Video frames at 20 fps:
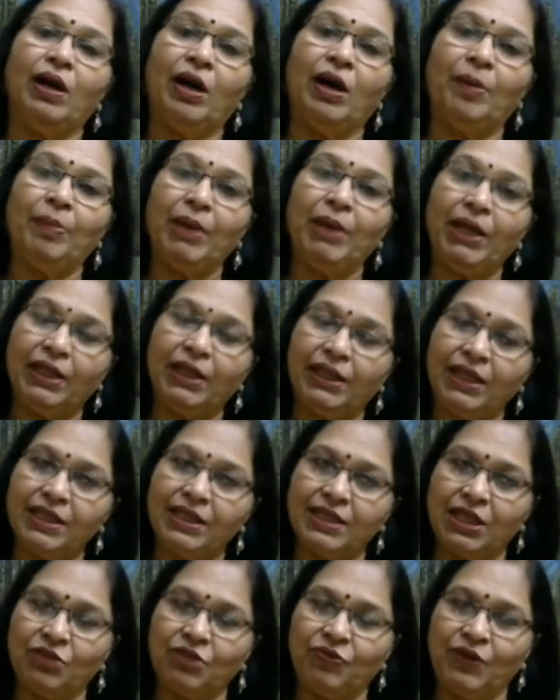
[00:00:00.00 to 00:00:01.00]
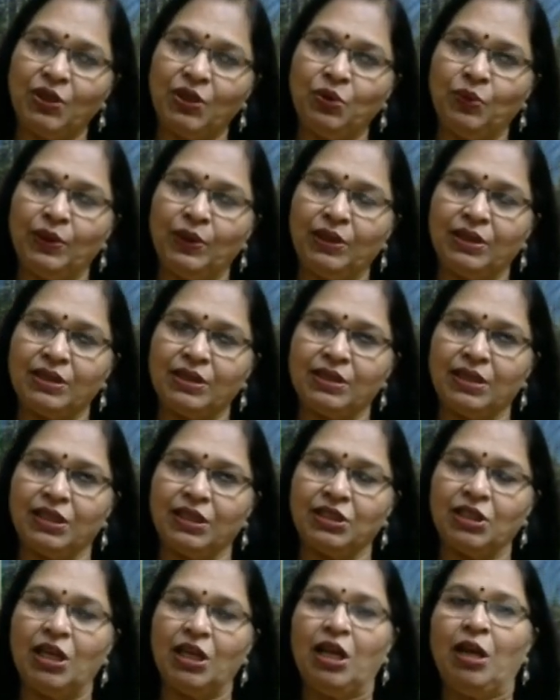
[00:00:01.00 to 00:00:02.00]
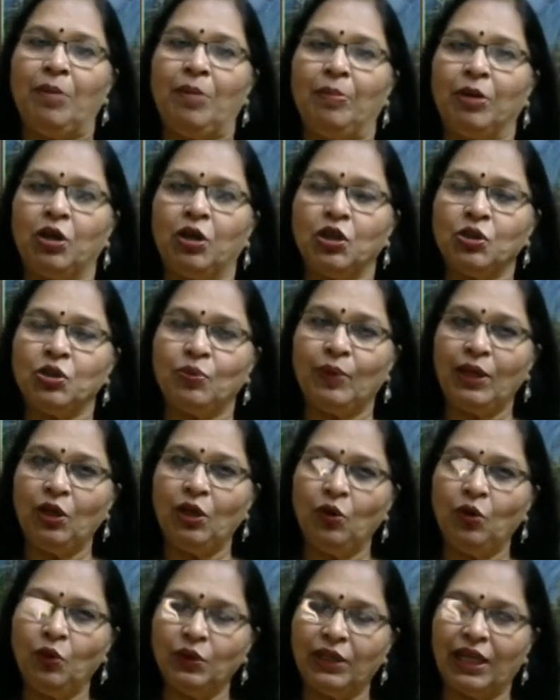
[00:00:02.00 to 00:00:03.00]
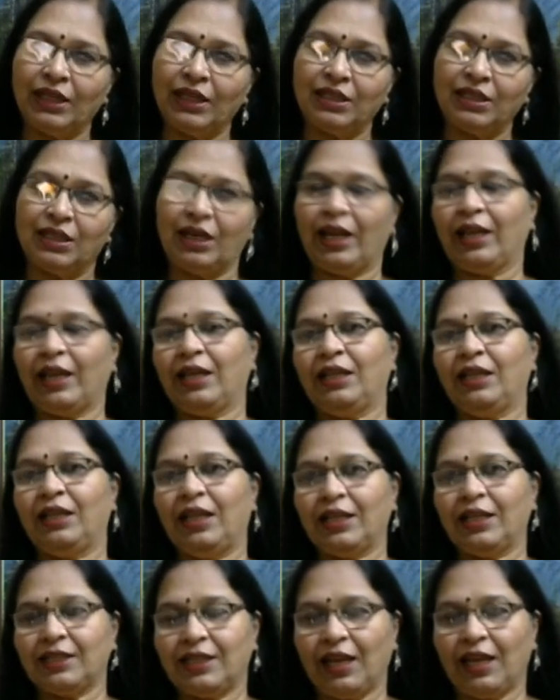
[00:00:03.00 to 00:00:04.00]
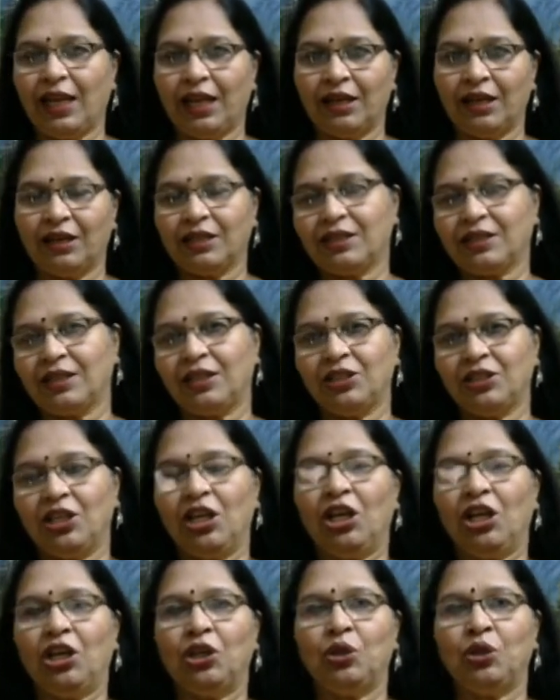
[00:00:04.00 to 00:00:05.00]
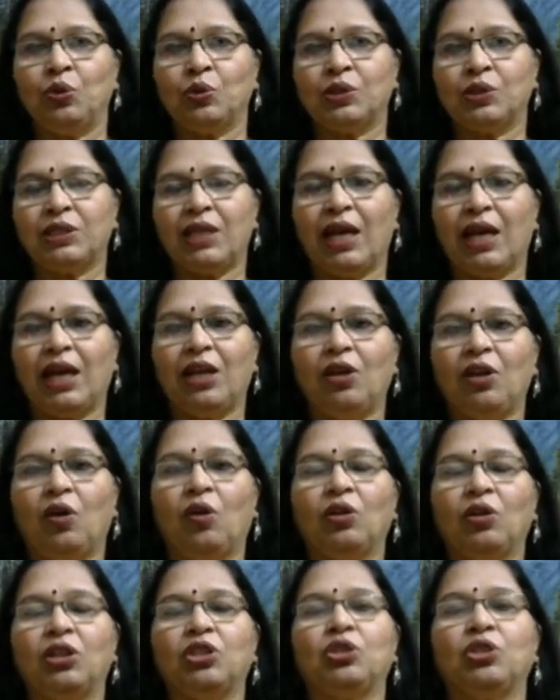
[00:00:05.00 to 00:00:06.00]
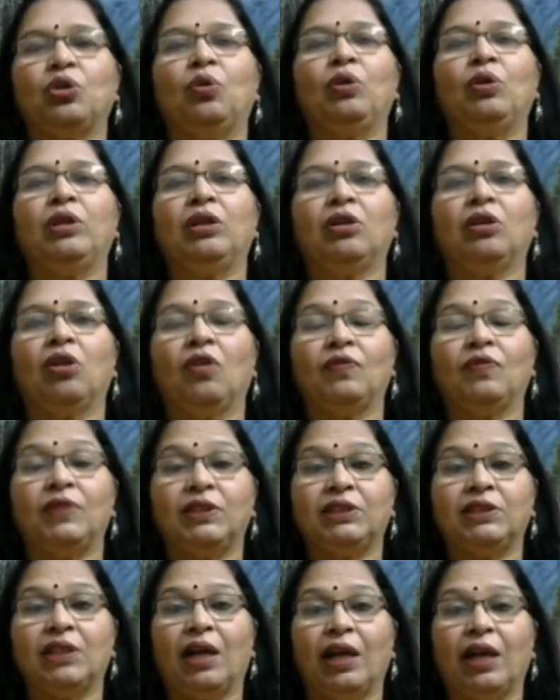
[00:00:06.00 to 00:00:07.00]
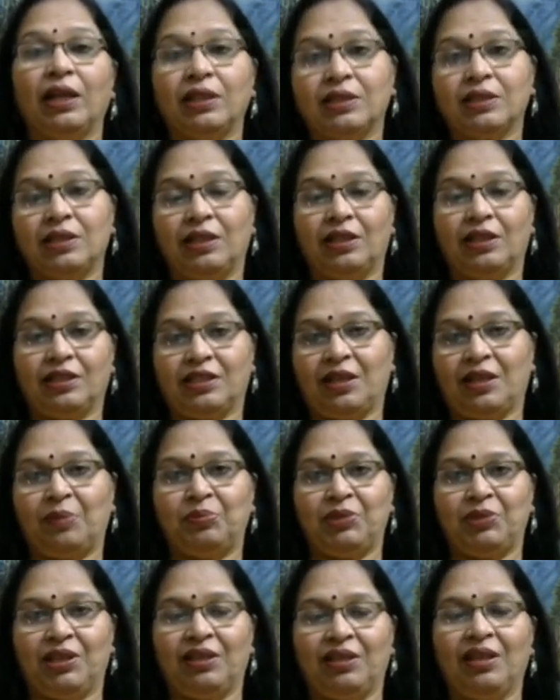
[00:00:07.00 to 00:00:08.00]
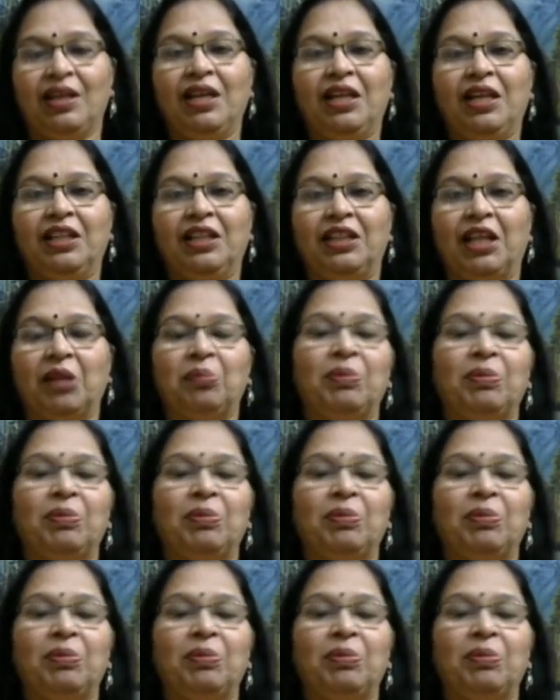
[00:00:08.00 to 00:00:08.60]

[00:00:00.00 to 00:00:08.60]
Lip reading: many things that we do in research, because we know that, like they say in research, you stand on the shoulder of the giants in the subject. That